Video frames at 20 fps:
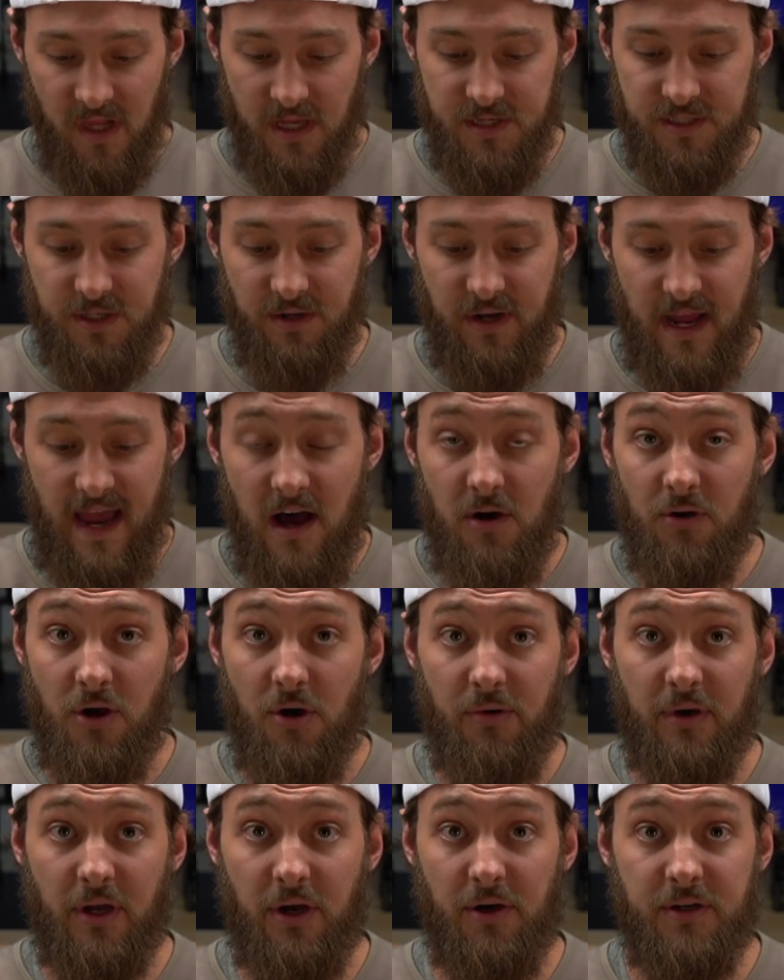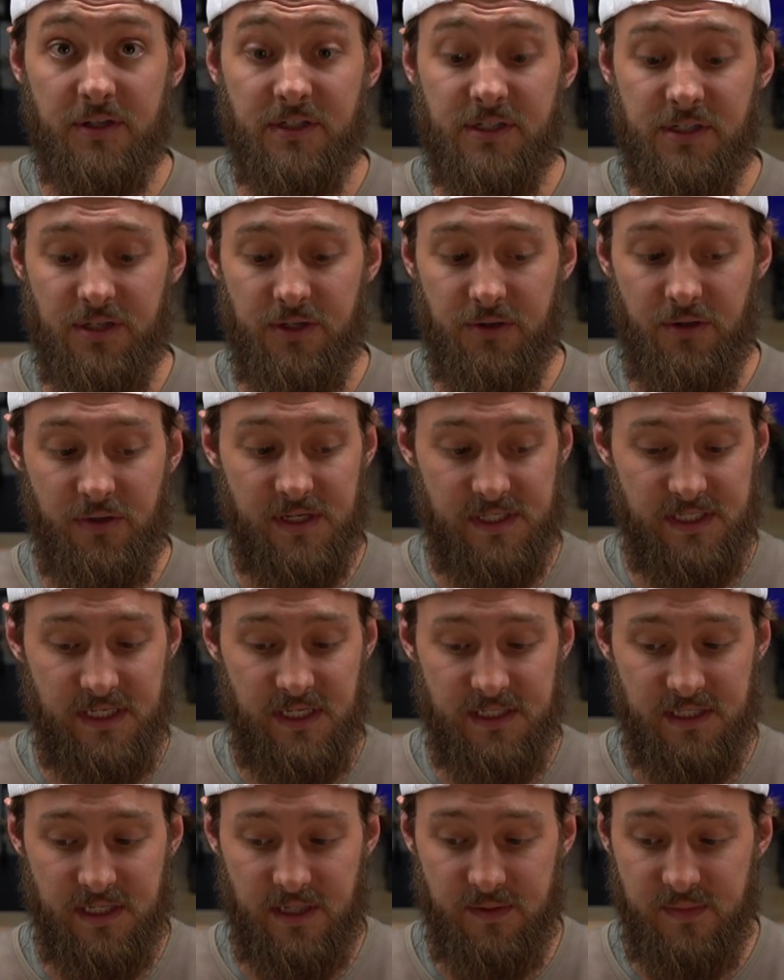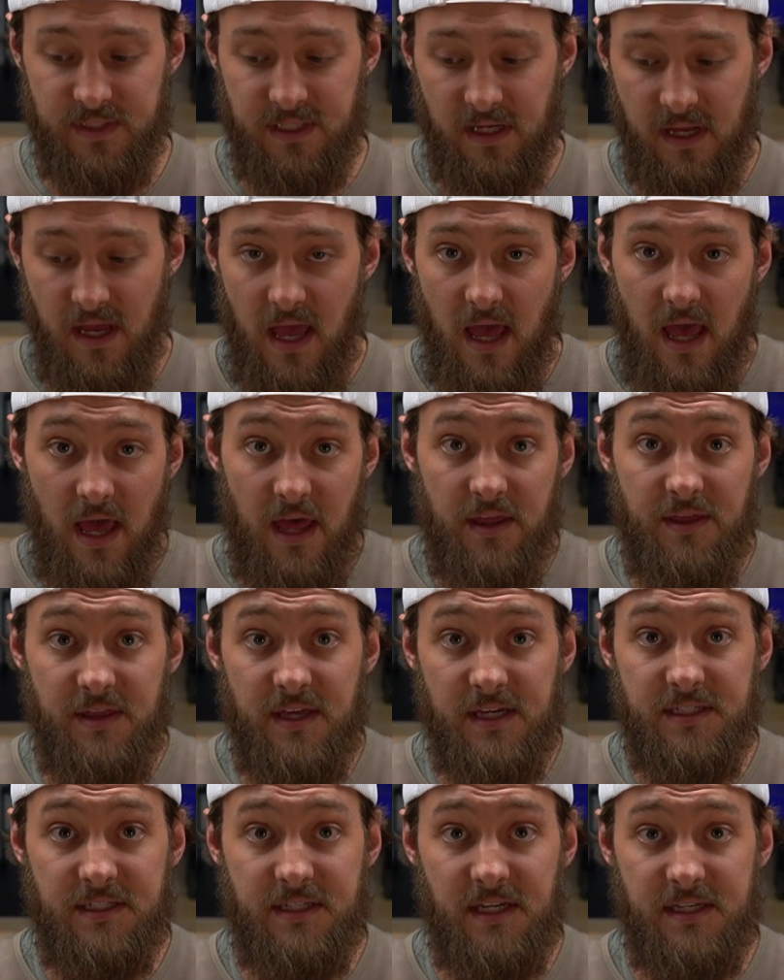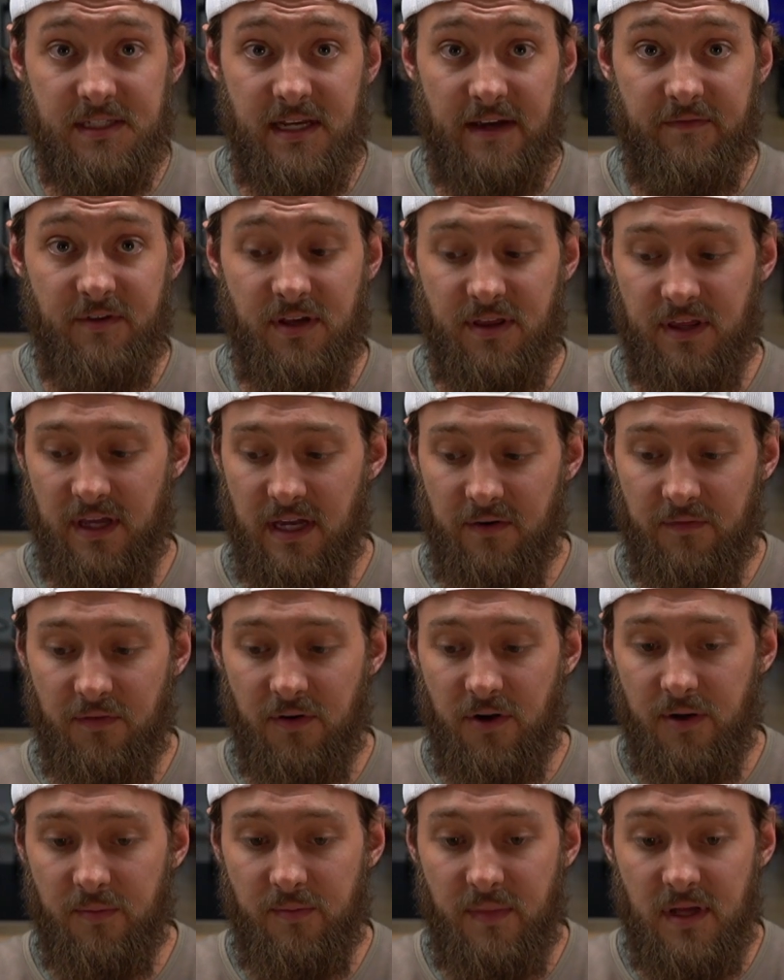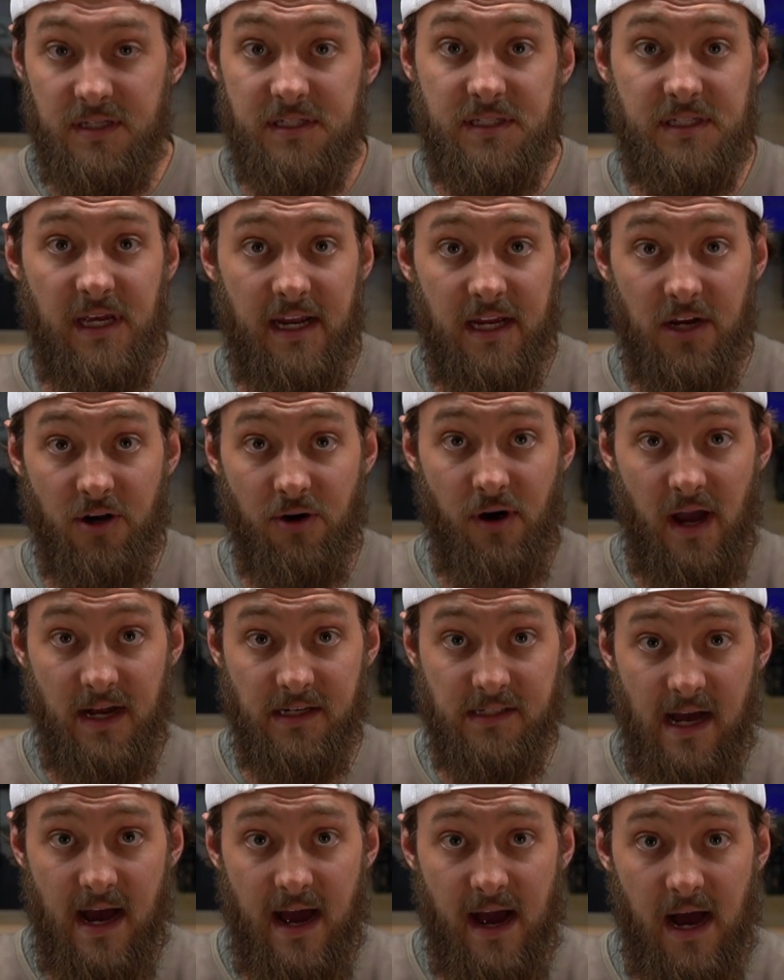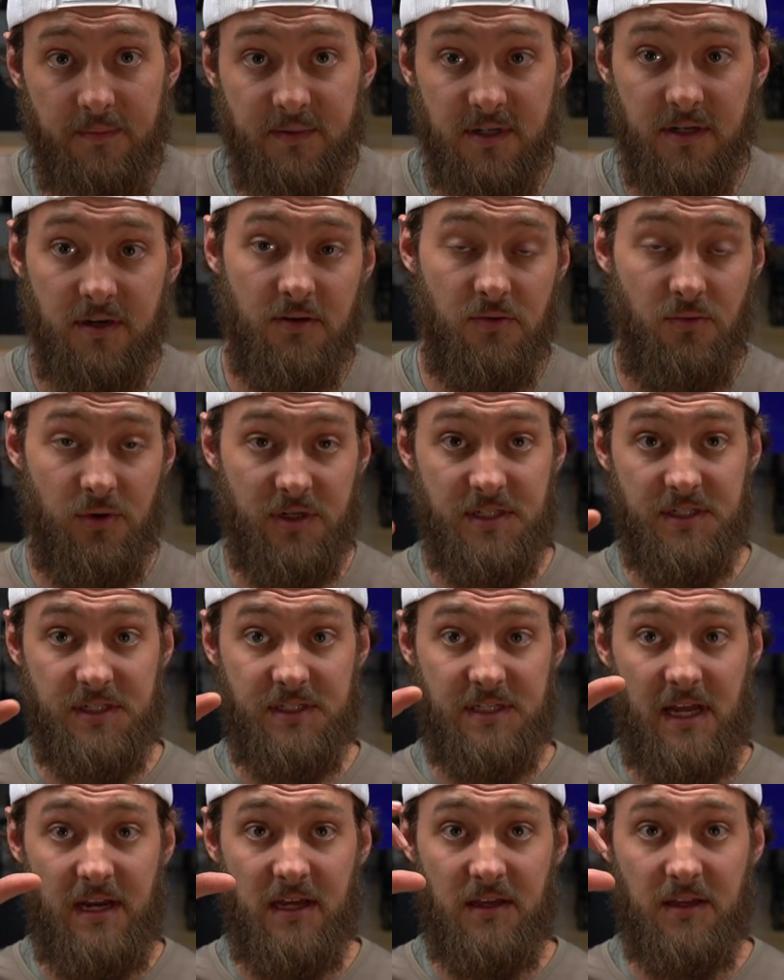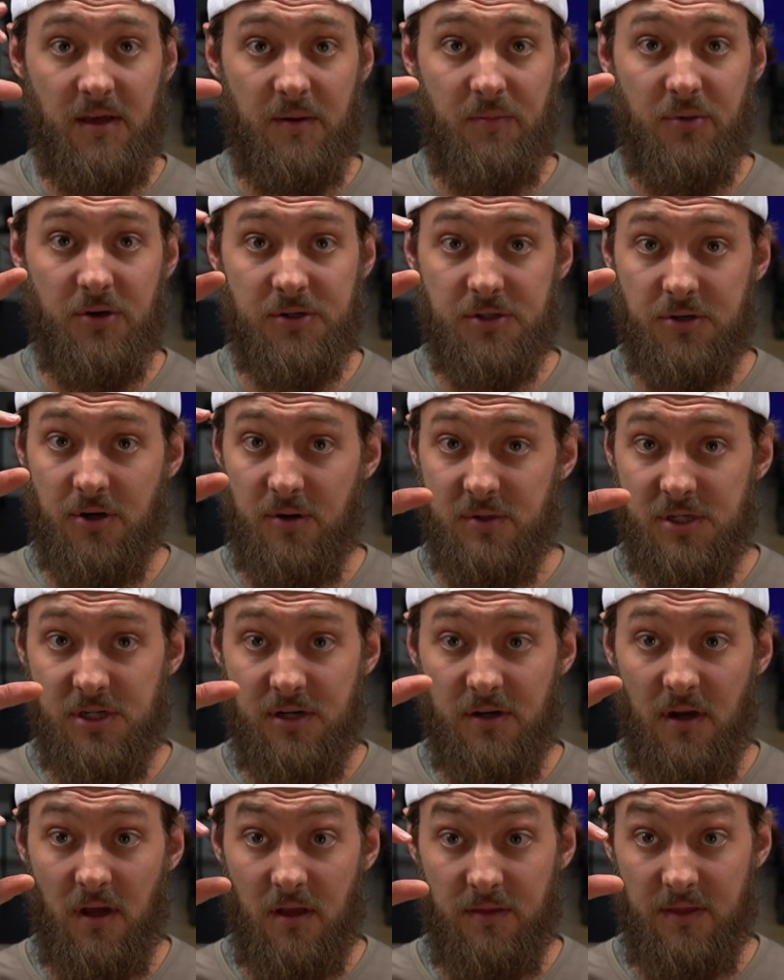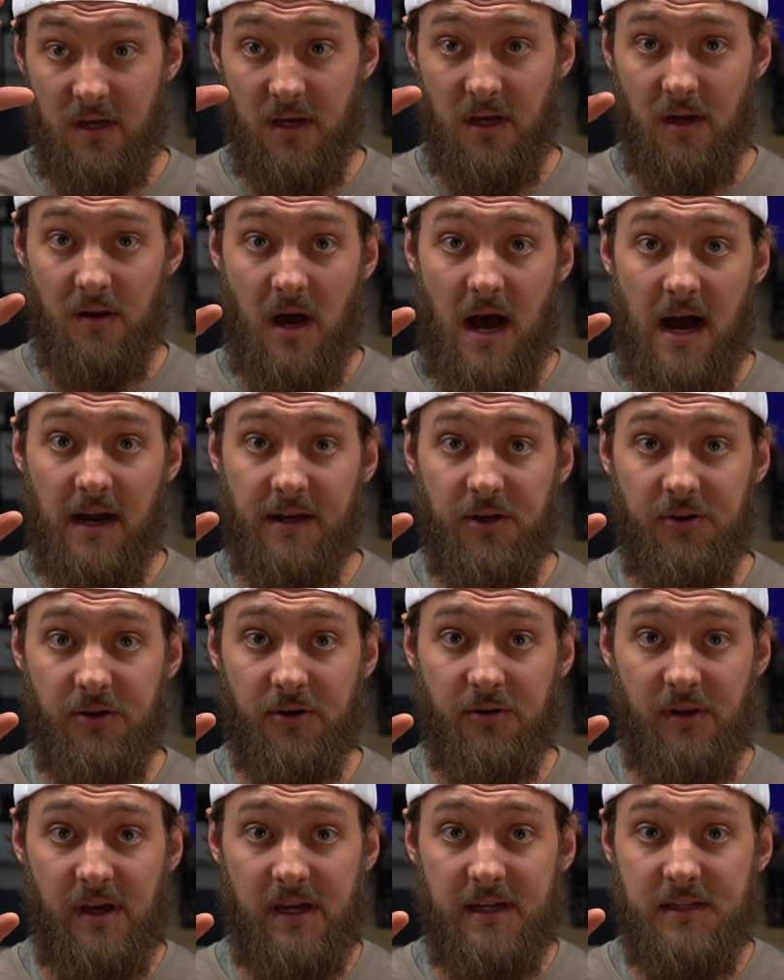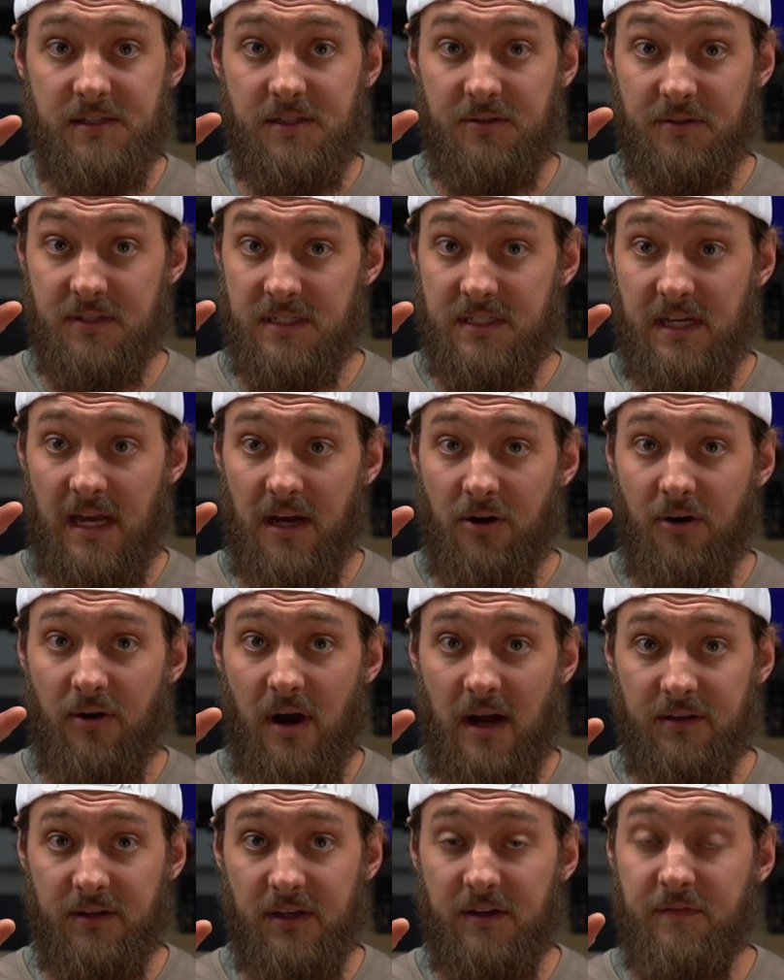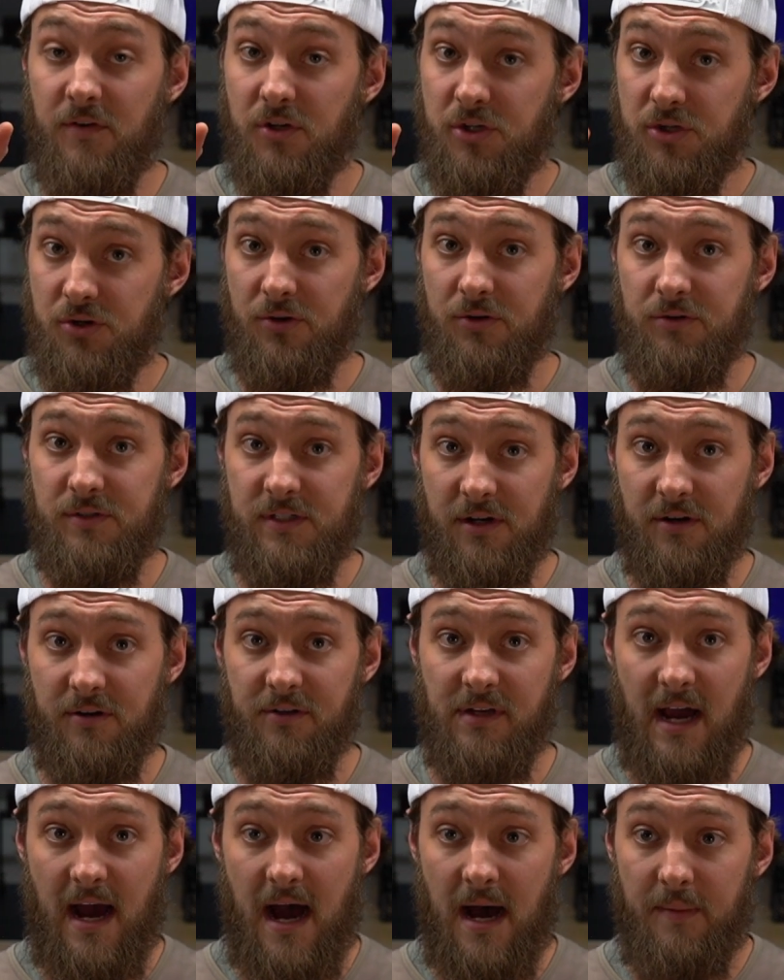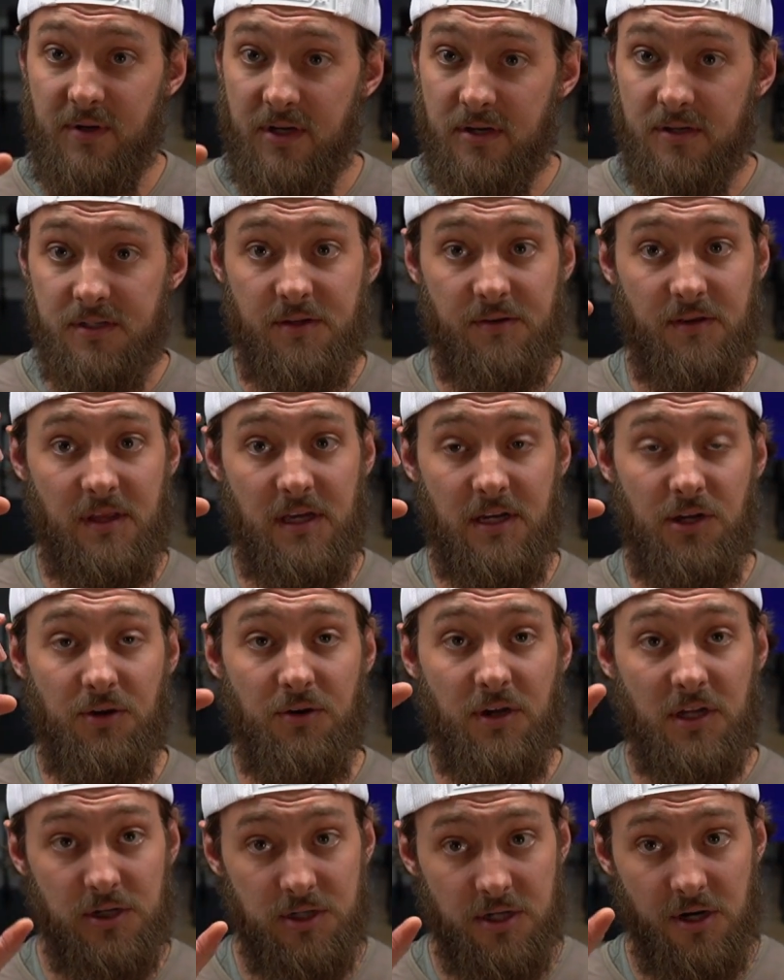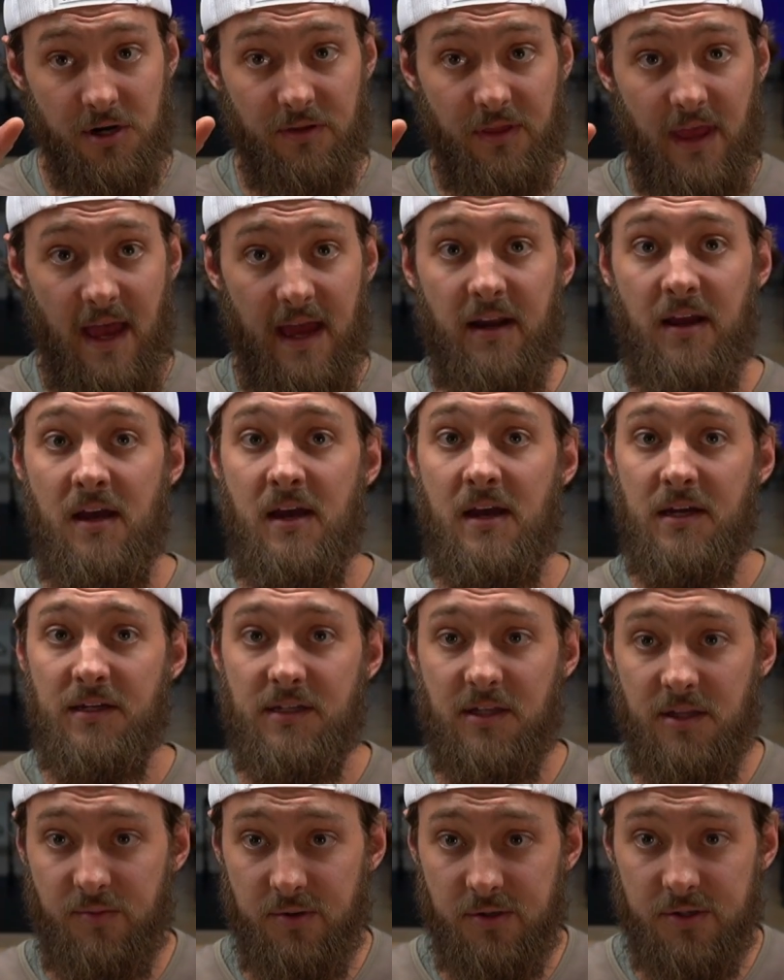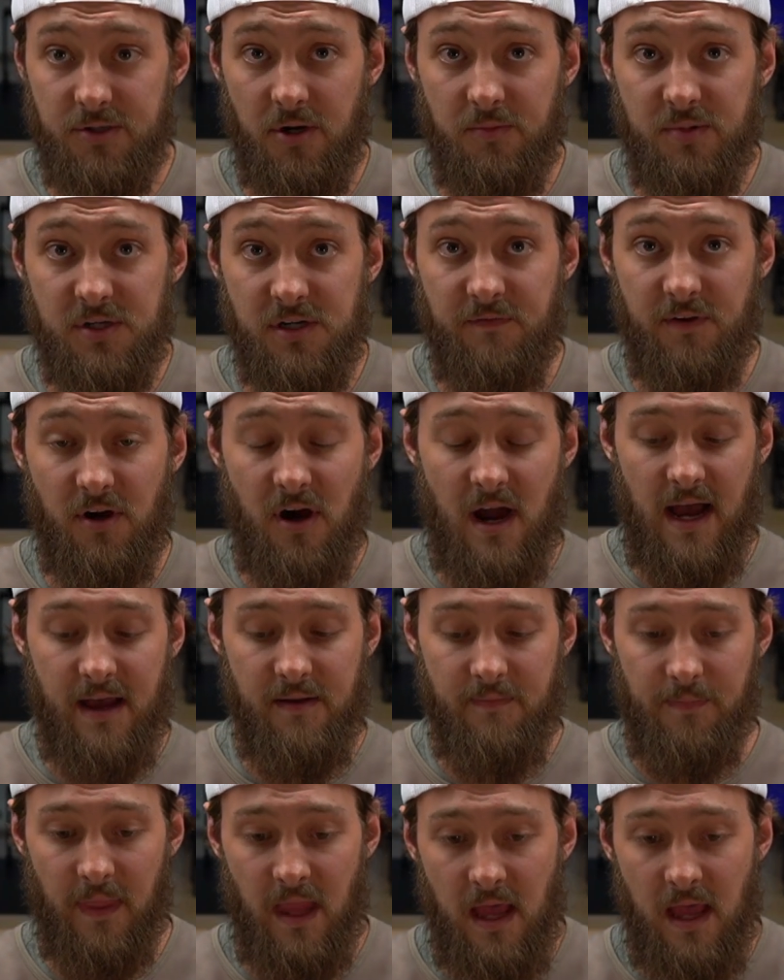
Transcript: So now going on to the systems, this does everything from setting correct diopter, which is setting the prescription, the ocular lens, so it's set correctly for true zero diopter, so then you can turn that to the prescription of your eye,